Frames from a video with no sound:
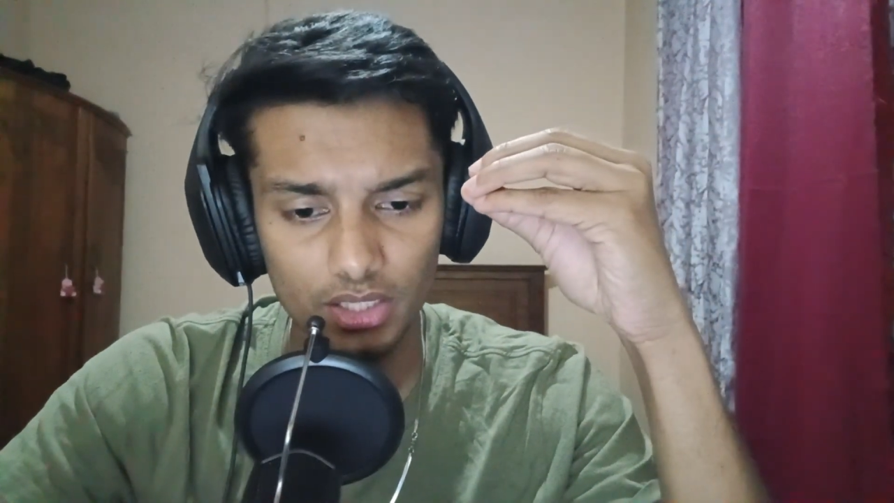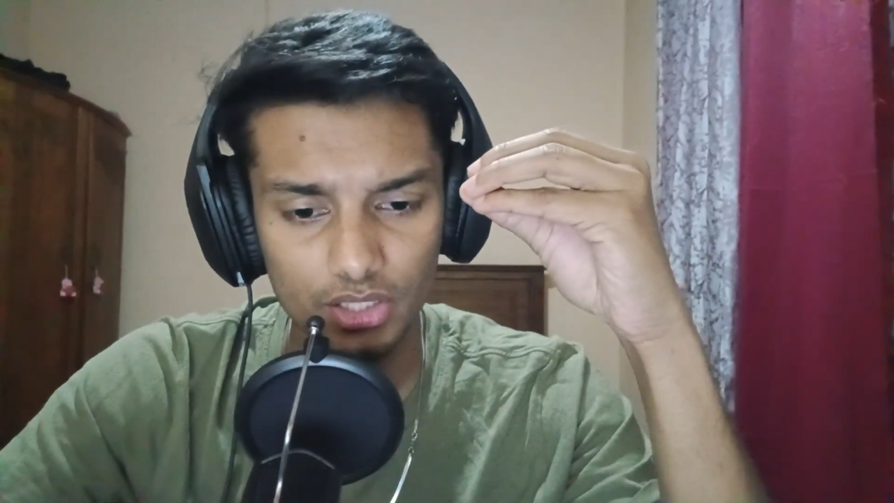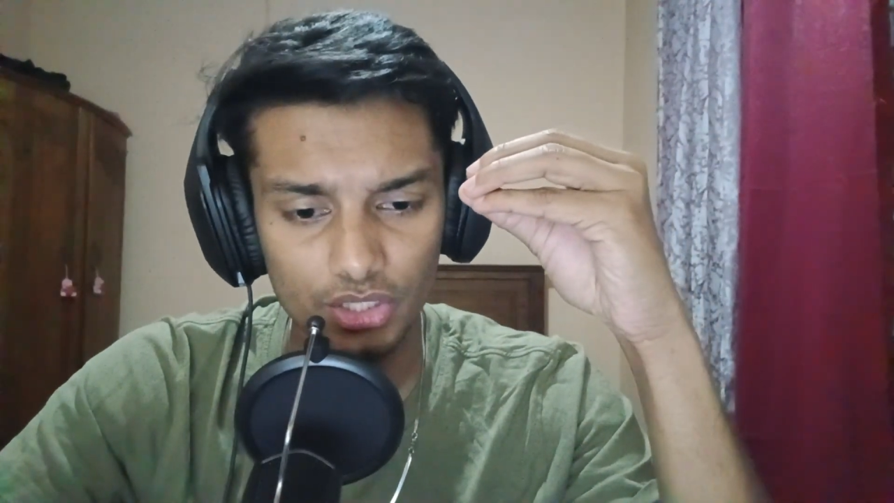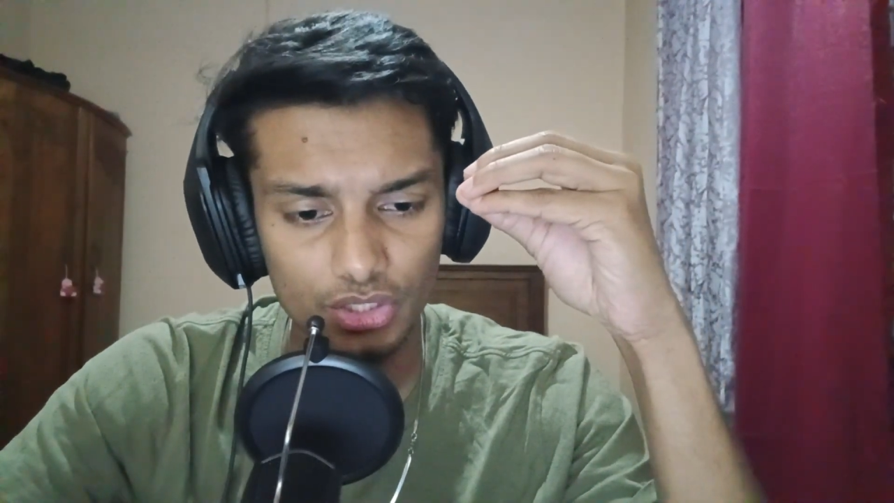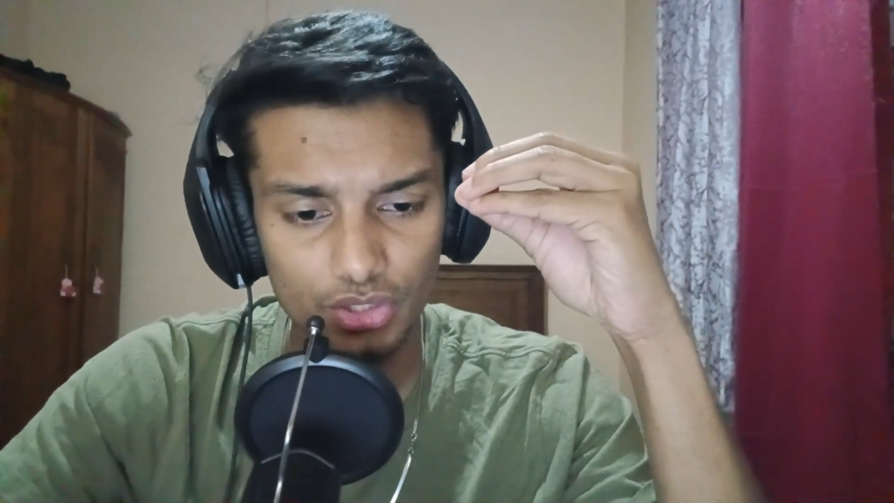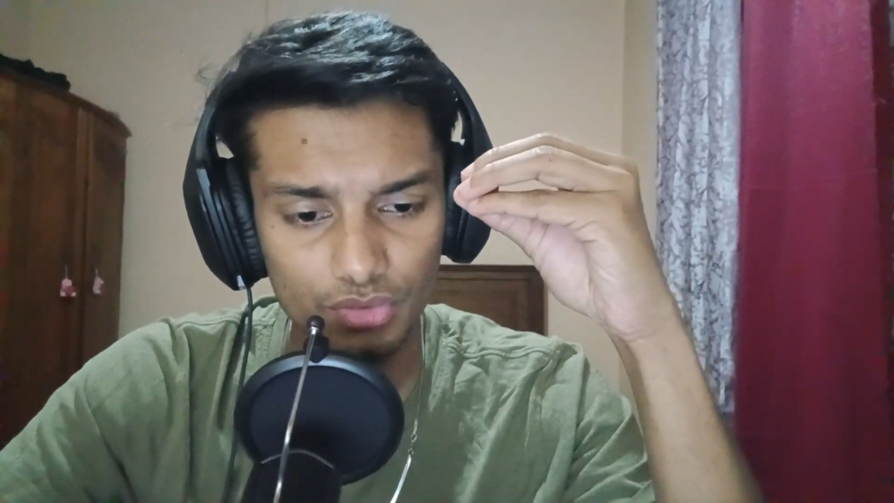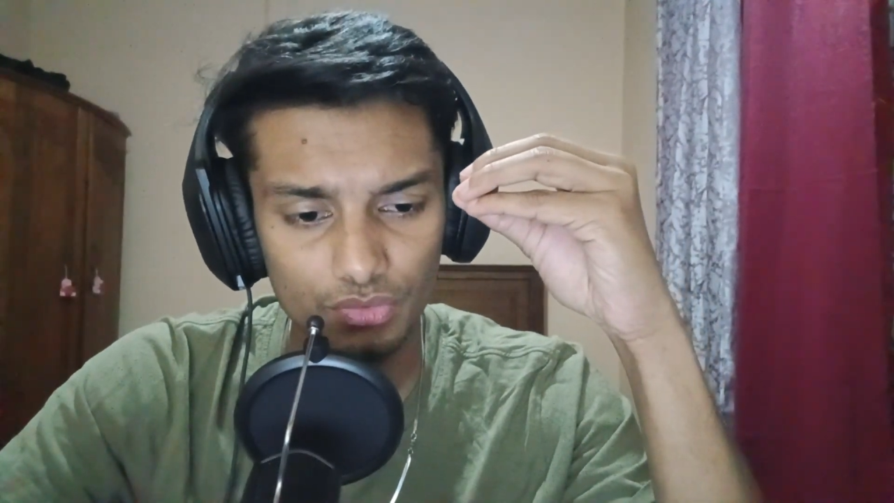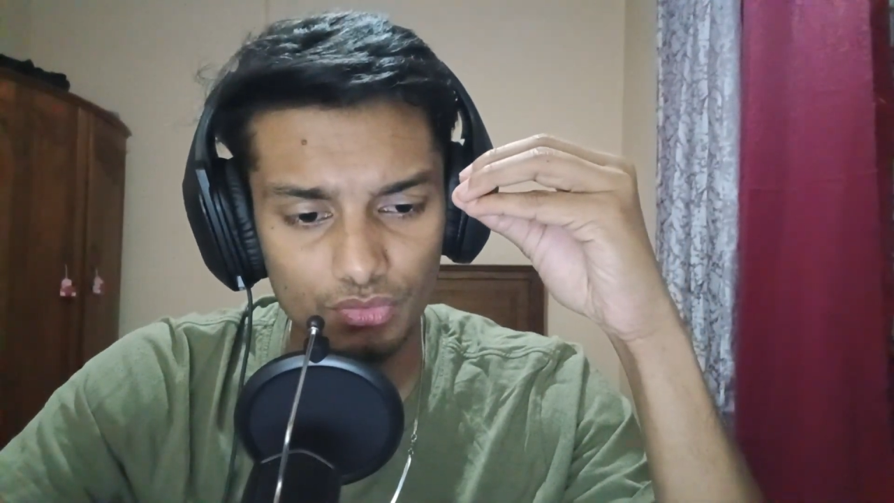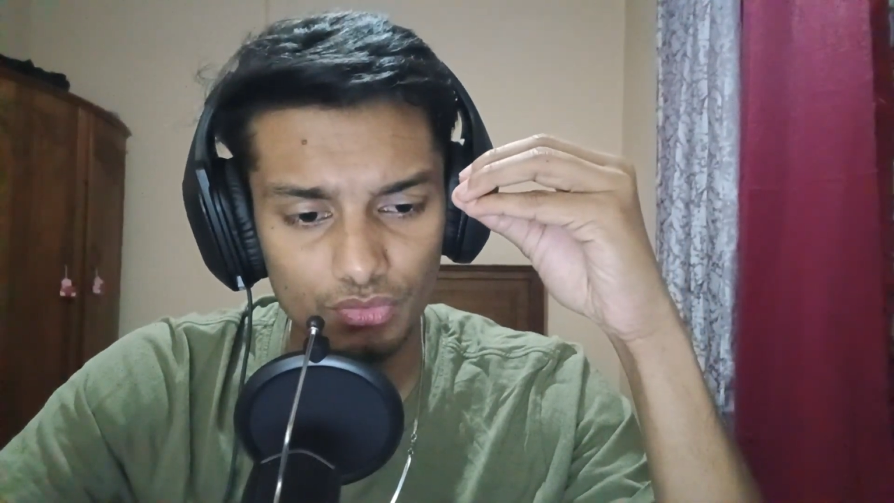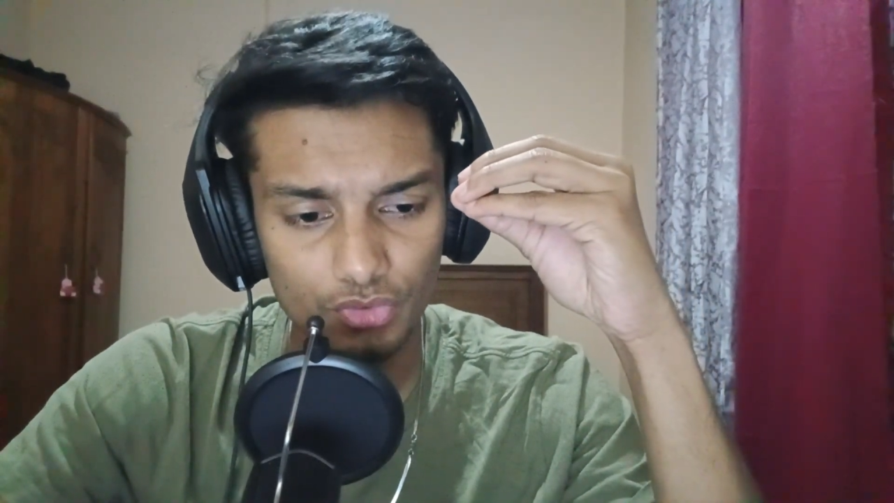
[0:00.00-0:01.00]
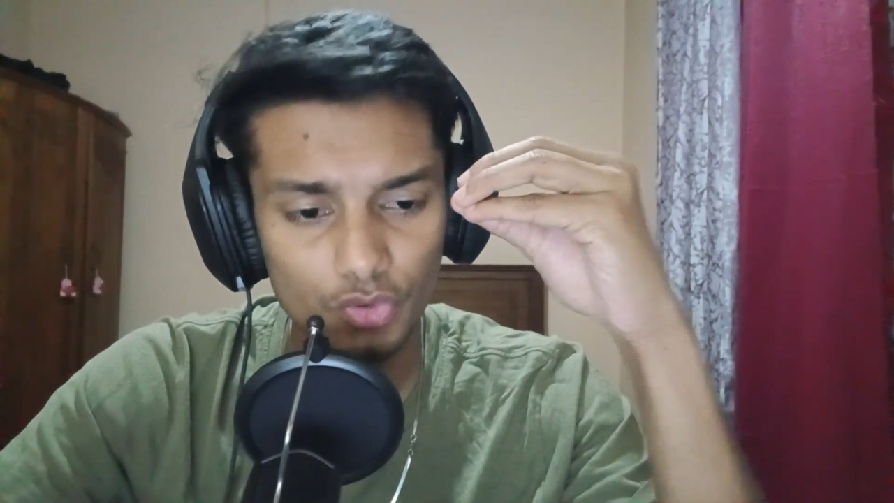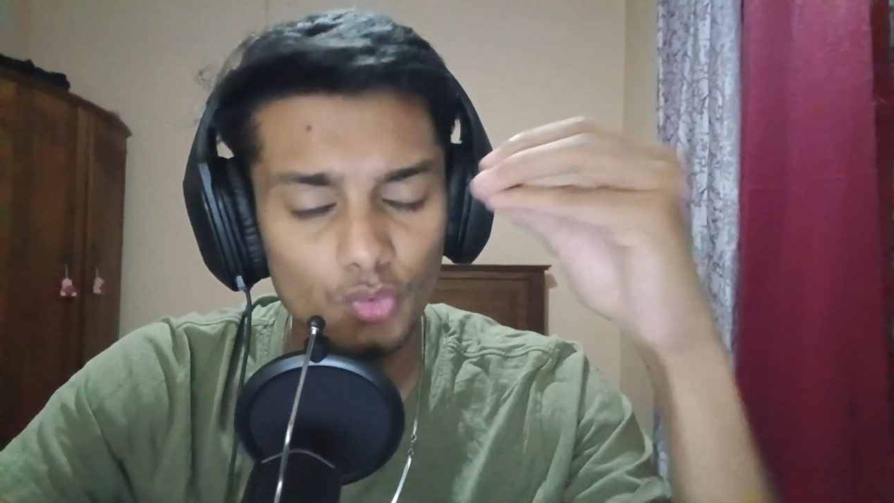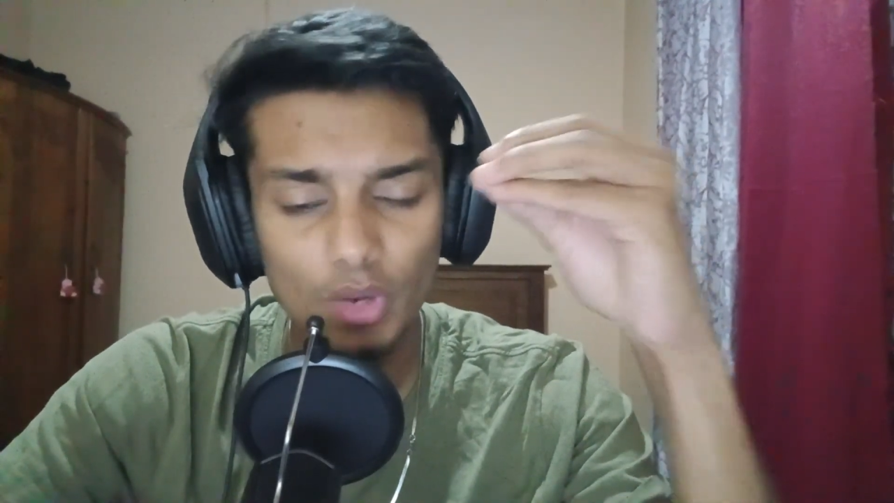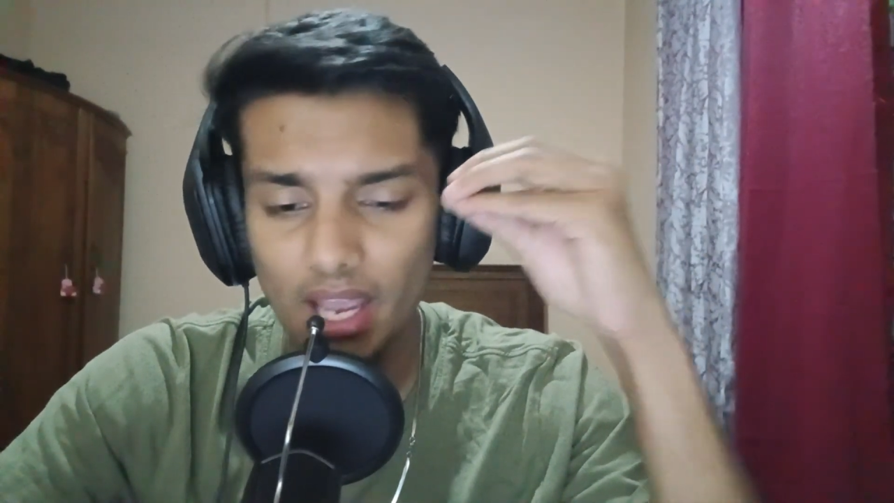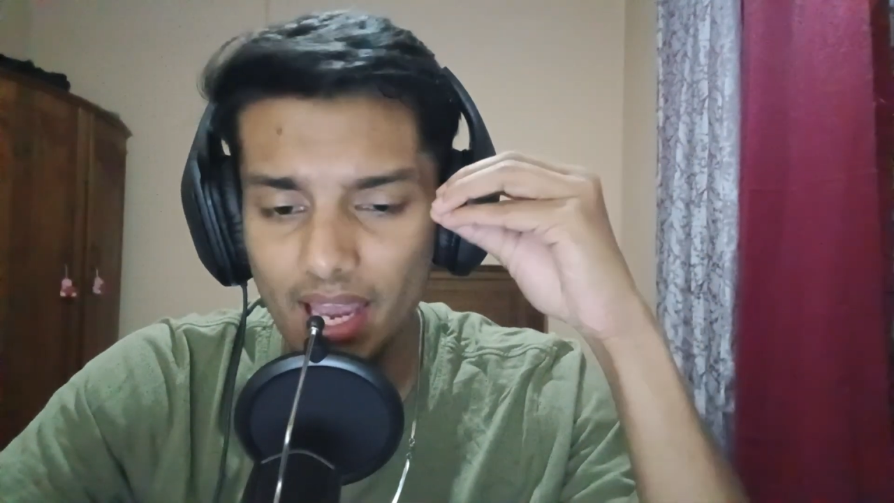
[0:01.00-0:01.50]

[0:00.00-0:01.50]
just do